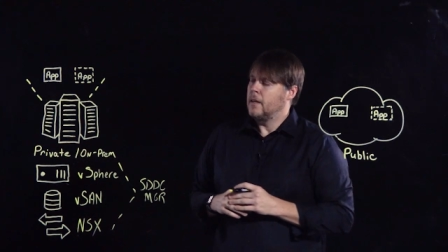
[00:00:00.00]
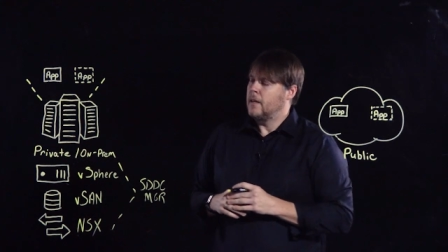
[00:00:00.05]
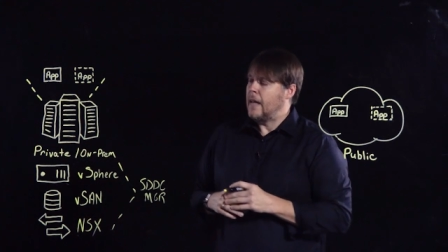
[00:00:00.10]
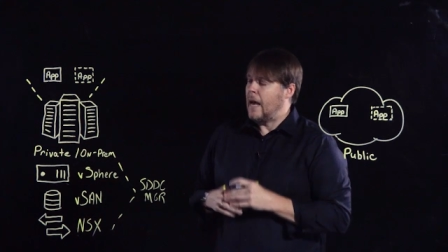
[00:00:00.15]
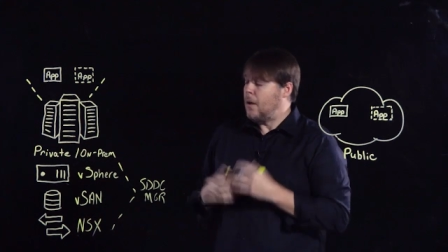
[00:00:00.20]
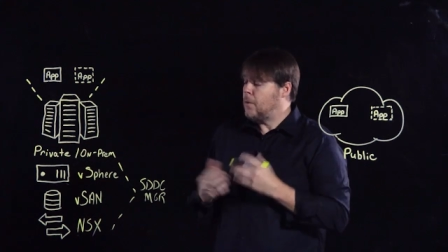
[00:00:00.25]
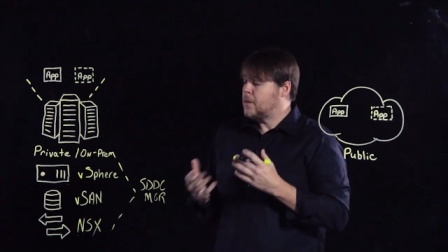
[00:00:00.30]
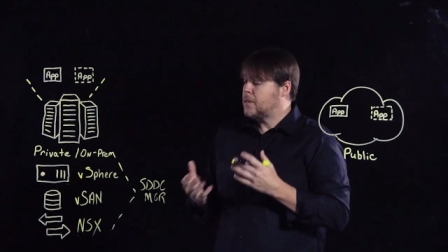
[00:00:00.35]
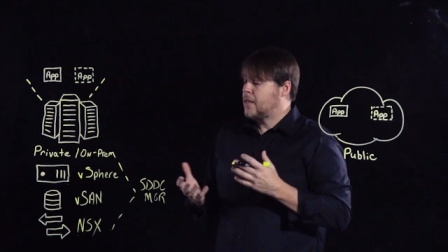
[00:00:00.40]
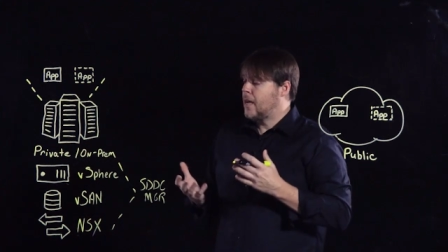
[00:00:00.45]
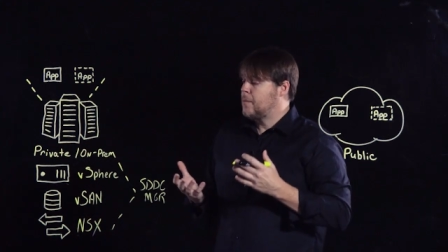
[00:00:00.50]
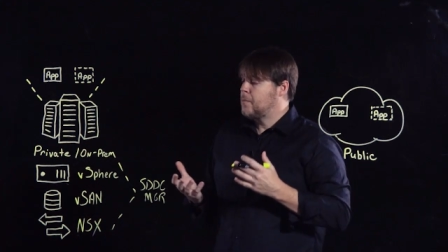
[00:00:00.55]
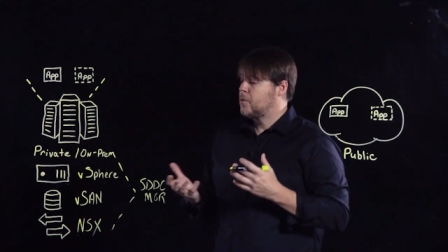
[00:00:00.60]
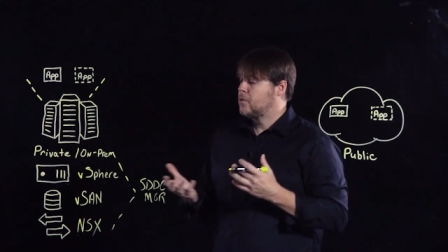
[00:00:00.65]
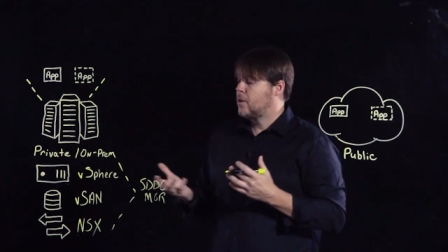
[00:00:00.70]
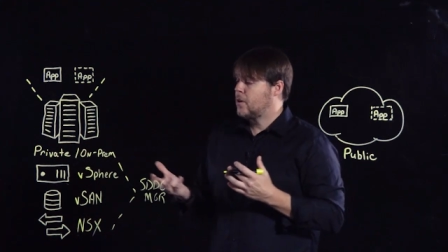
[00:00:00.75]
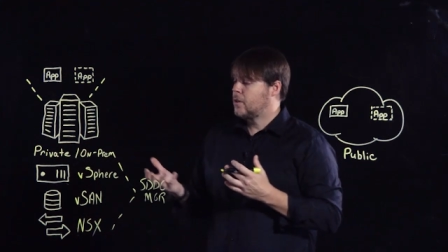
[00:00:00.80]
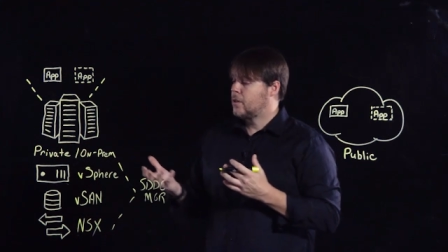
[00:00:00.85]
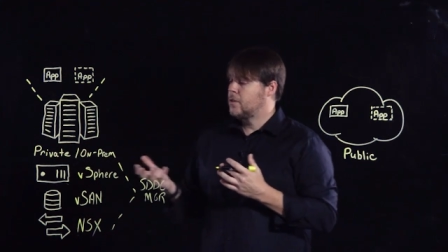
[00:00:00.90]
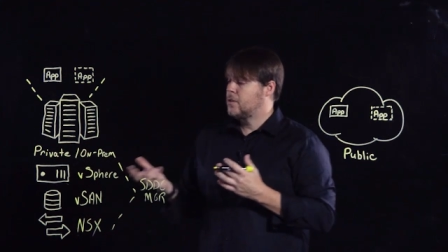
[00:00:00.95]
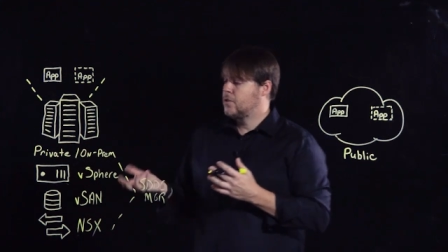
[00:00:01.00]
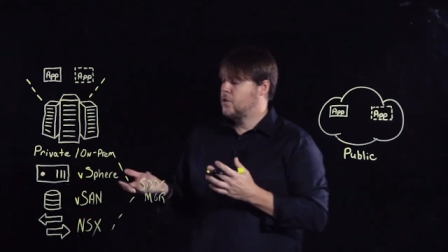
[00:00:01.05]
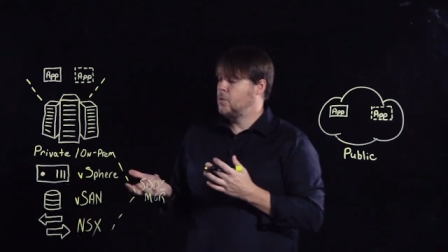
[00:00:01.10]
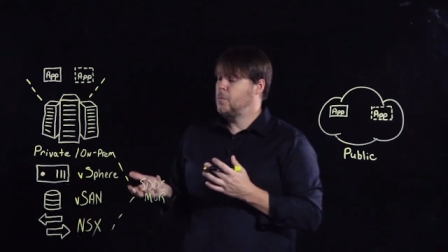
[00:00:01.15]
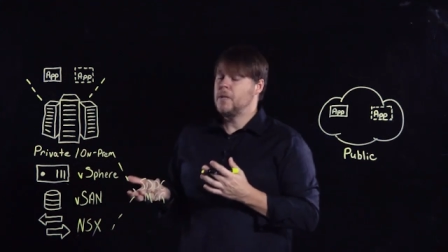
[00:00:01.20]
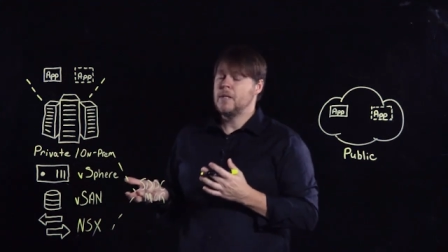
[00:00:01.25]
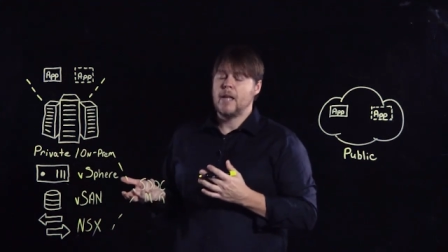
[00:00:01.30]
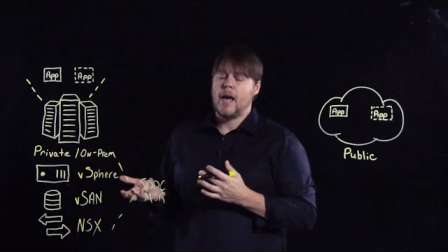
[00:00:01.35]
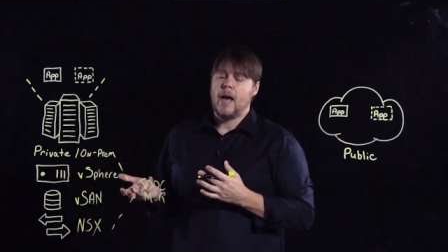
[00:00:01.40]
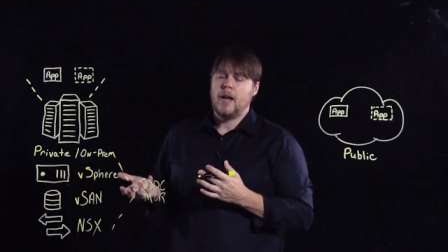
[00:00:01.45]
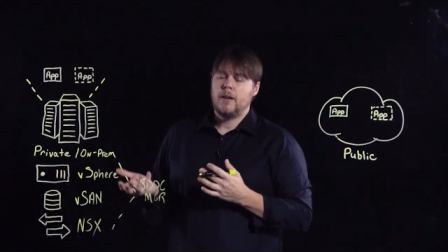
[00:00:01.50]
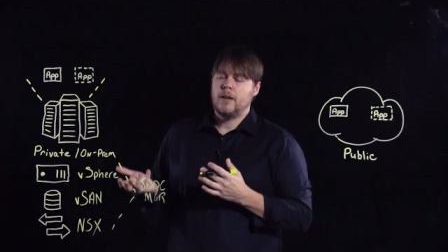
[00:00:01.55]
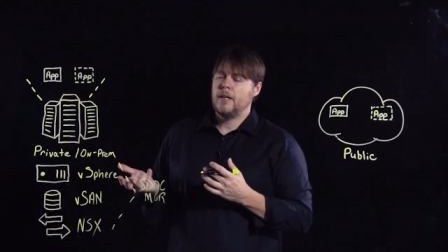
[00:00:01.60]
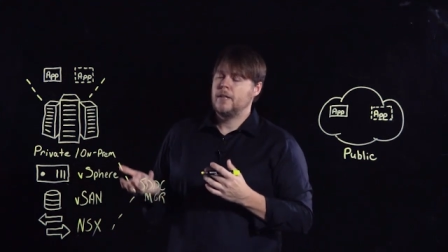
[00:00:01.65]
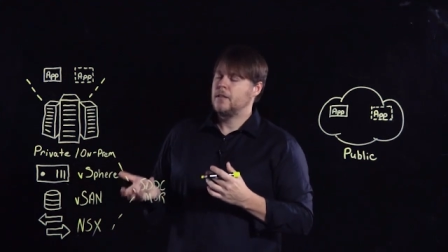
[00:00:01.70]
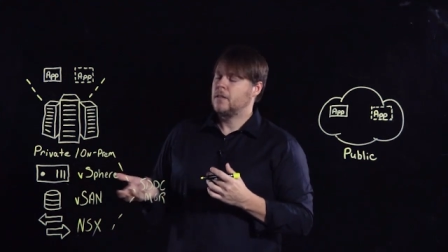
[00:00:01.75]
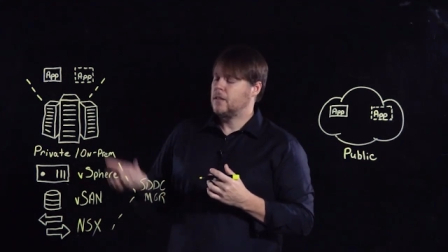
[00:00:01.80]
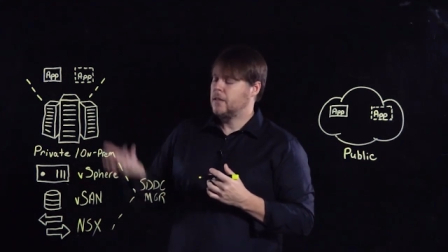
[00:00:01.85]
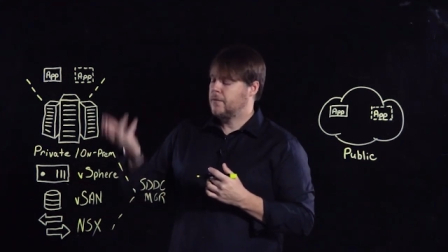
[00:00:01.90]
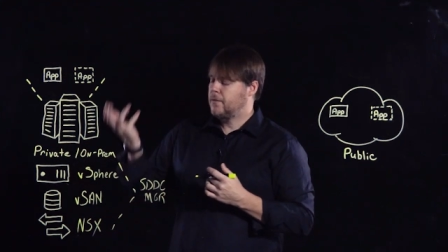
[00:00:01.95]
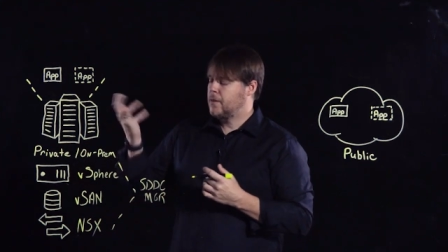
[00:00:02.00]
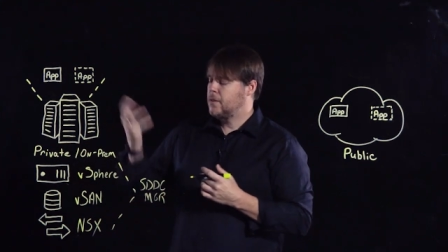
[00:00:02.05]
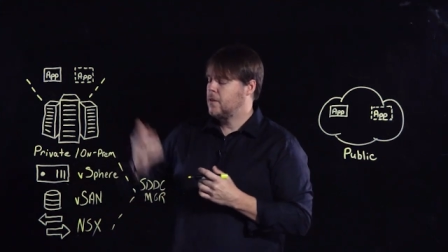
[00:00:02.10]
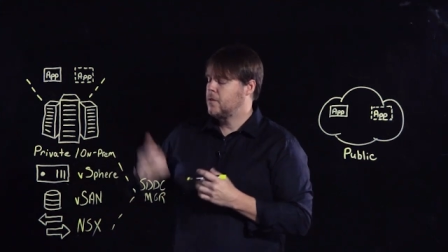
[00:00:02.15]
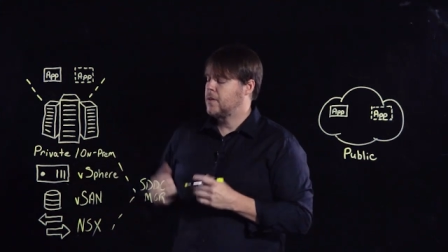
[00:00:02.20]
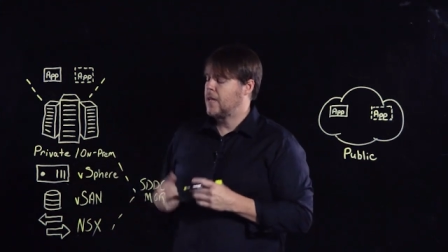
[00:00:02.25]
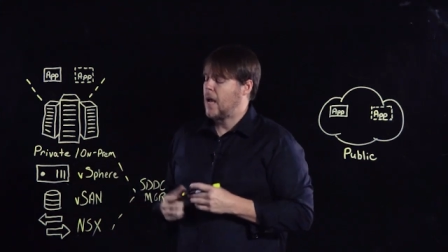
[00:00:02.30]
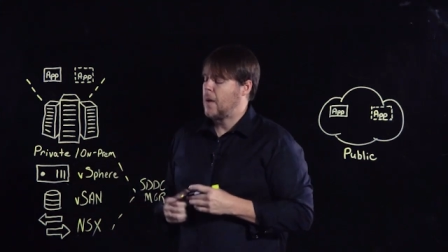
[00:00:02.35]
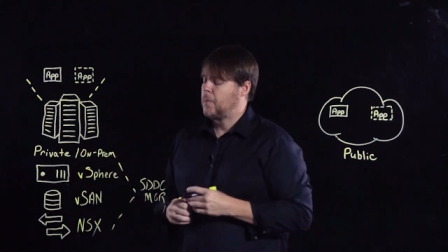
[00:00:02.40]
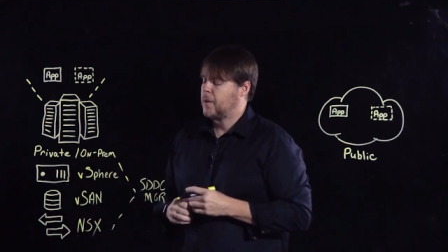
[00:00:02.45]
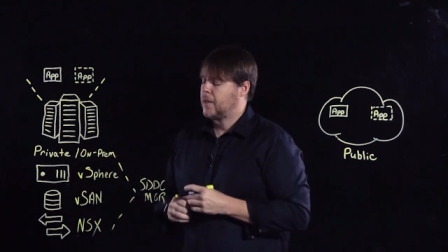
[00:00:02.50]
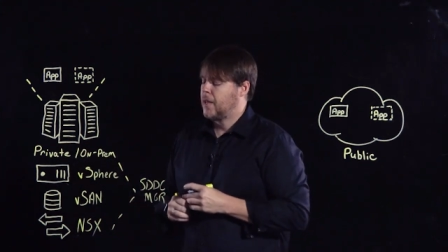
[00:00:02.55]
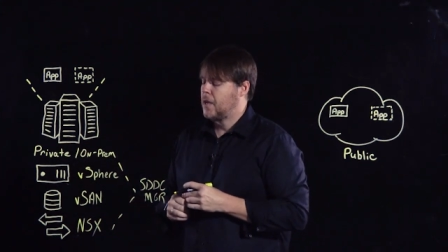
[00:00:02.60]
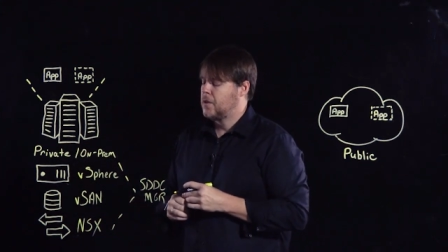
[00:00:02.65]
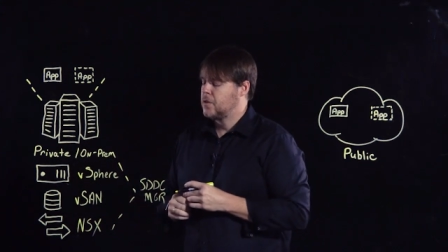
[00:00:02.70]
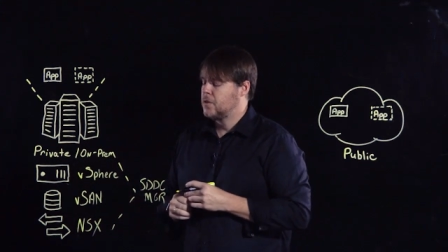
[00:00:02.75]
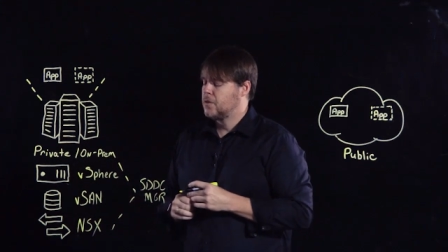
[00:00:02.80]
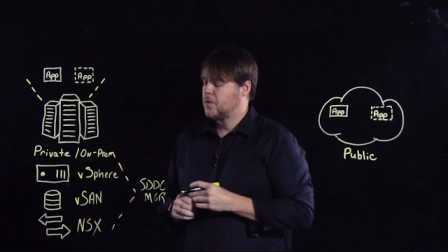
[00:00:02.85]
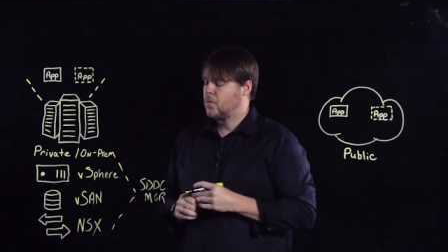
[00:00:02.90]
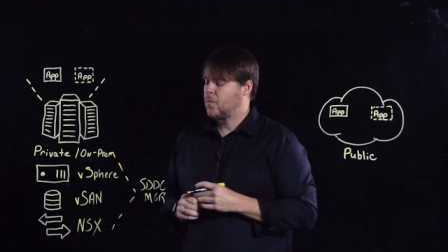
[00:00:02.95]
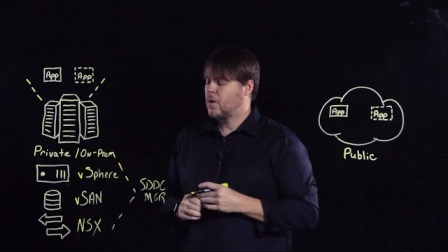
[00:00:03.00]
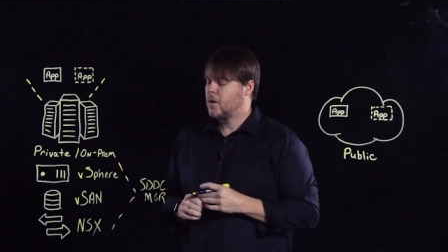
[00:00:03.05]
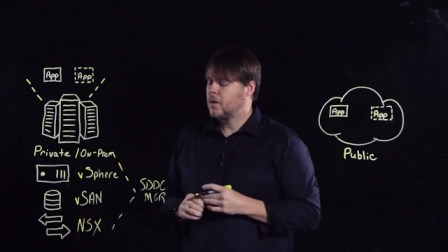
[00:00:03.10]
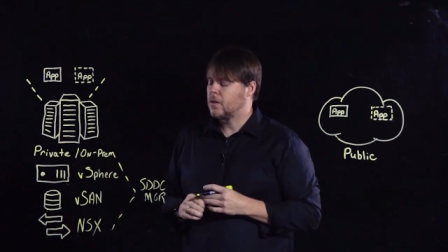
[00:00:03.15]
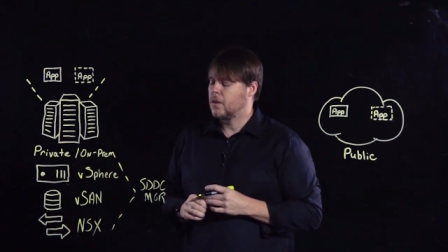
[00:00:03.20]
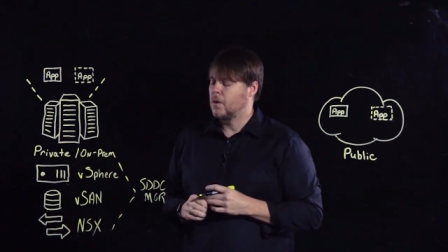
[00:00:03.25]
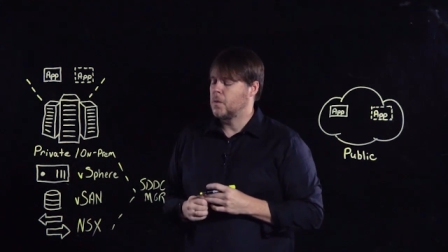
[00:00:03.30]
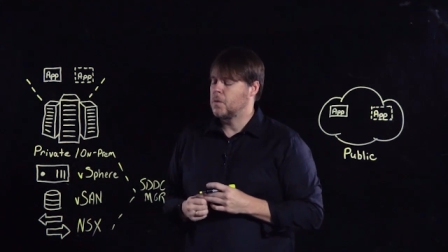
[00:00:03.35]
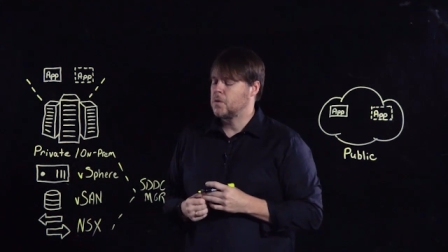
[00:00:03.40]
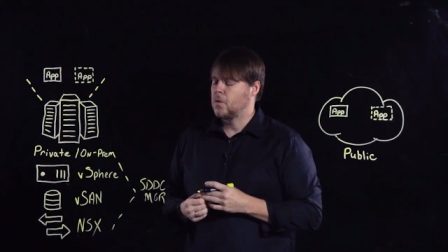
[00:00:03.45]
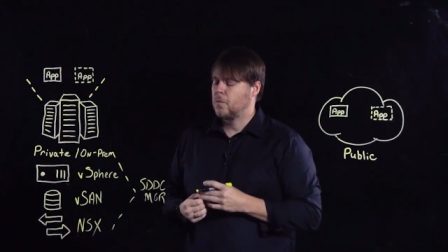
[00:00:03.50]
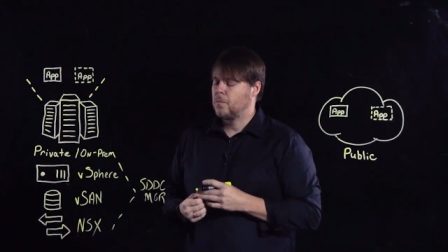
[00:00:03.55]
now it's time to start consuming that and delivering those applications and workloads,